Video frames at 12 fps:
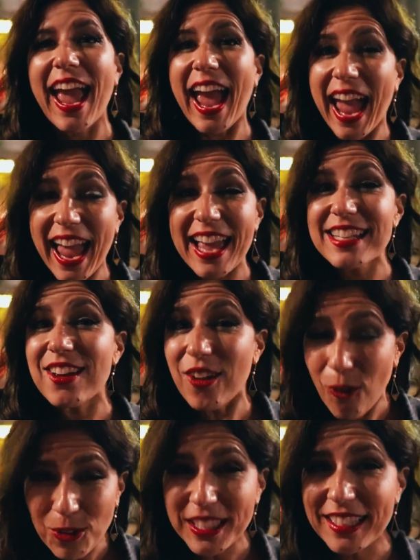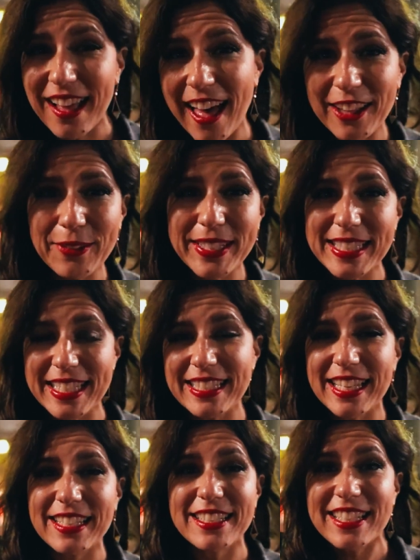And only in the Halloween
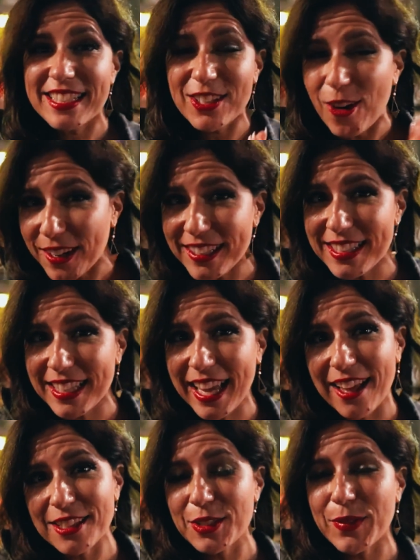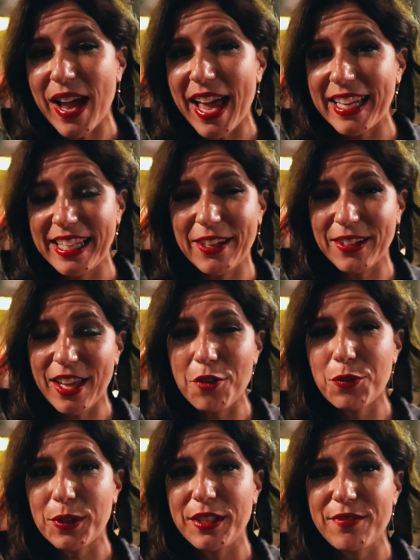season does the Guardians of the Galaxy ride here in
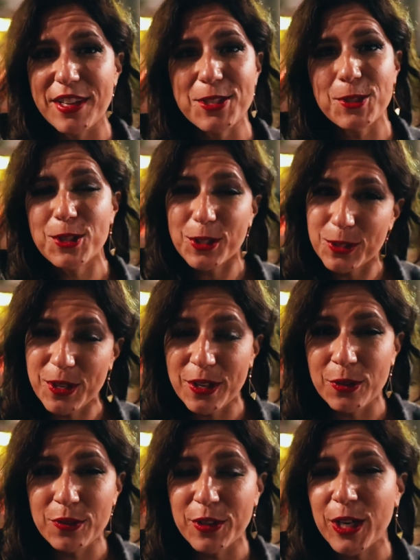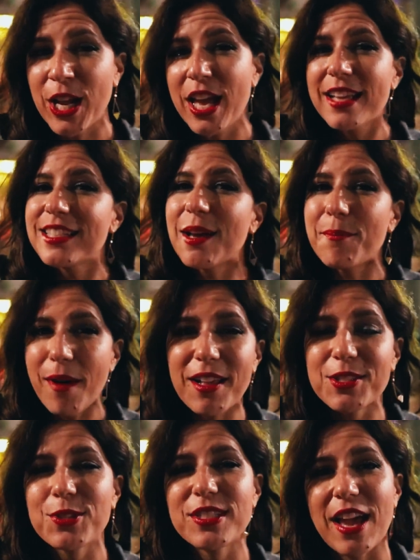California Adventure turn over to
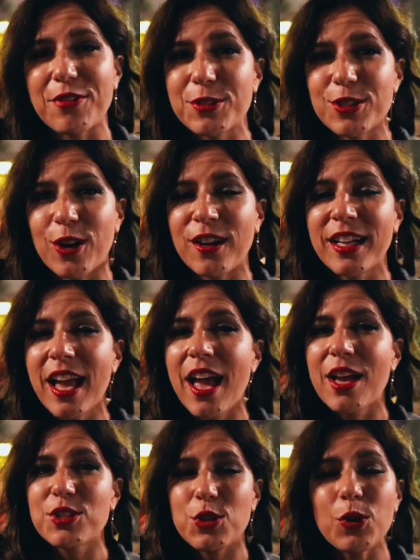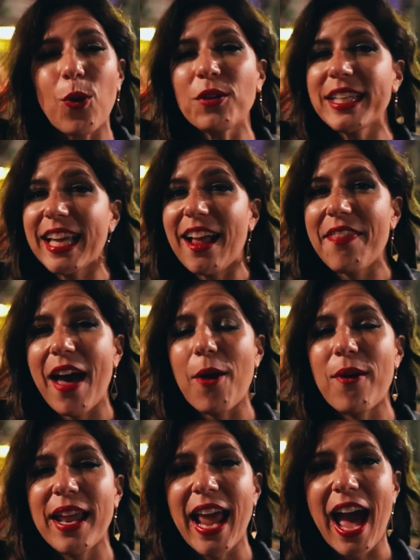Monsters After Dark. So you can only get on that
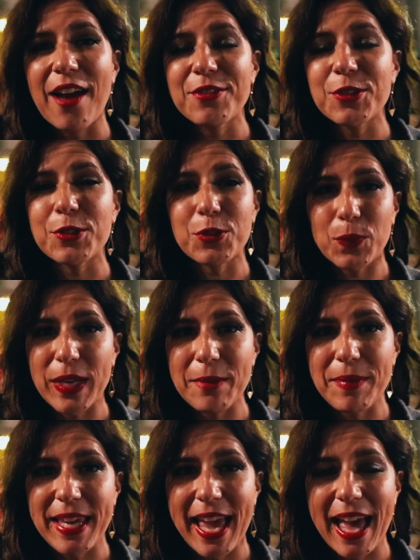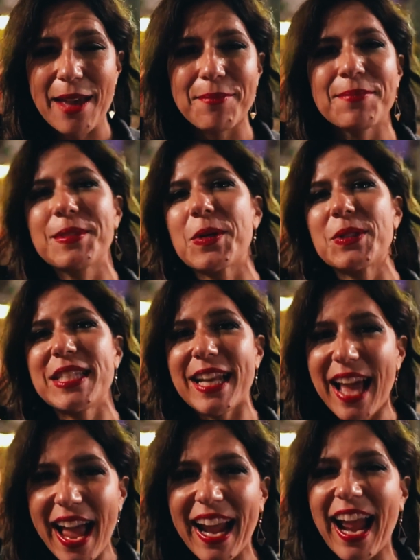one after 3 p.m. So
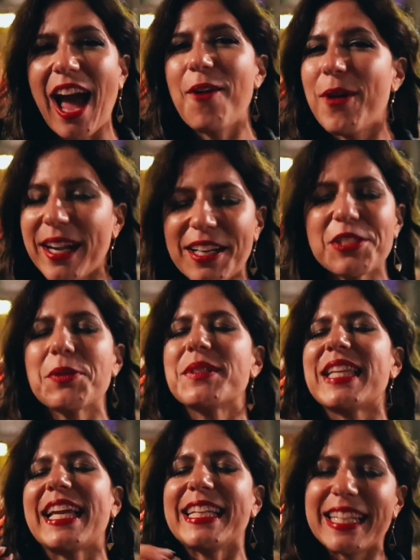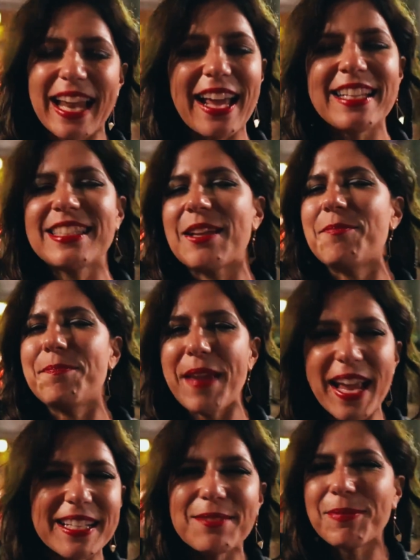tonight I waited until it was like nice and
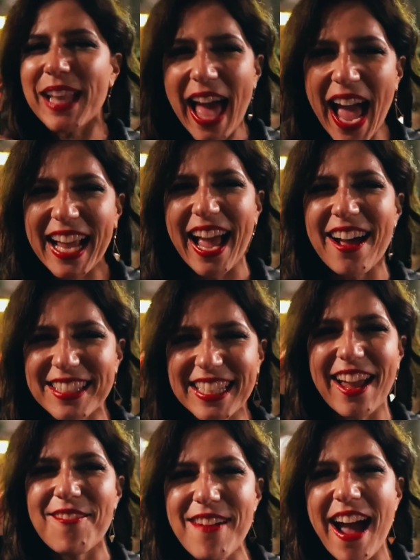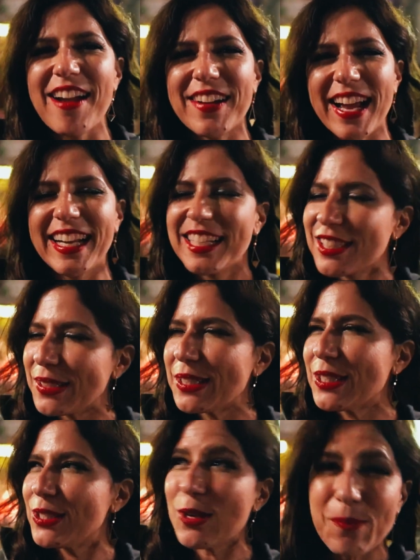pitch black out to get my ride in. So
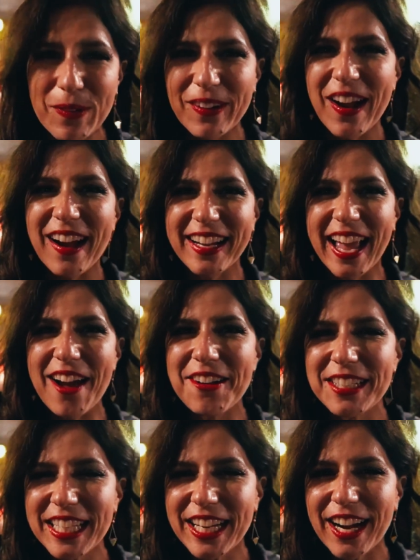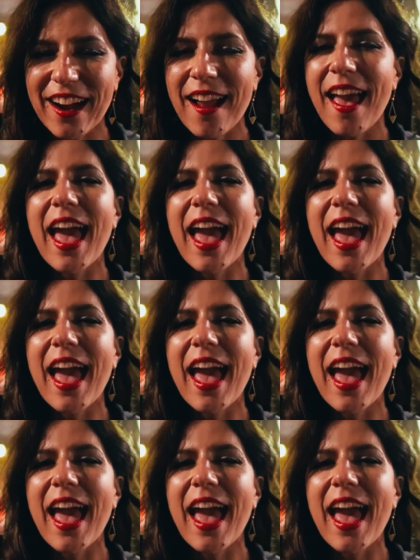it's super dark out here.